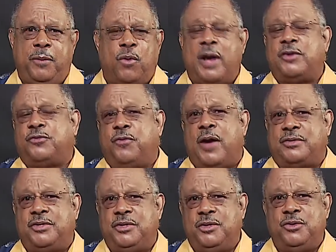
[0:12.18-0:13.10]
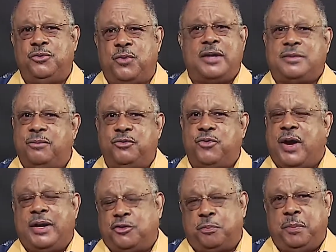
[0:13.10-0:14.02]
Watch Fox News. Watch them try
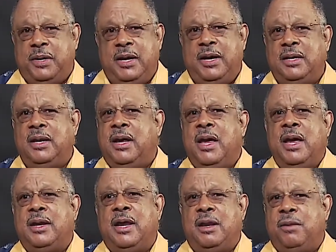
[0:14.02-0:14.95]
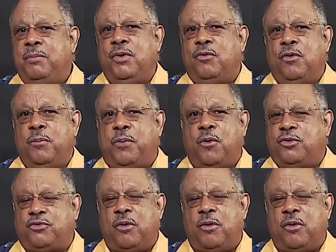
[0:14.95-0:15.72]
to spin that the Mueller report,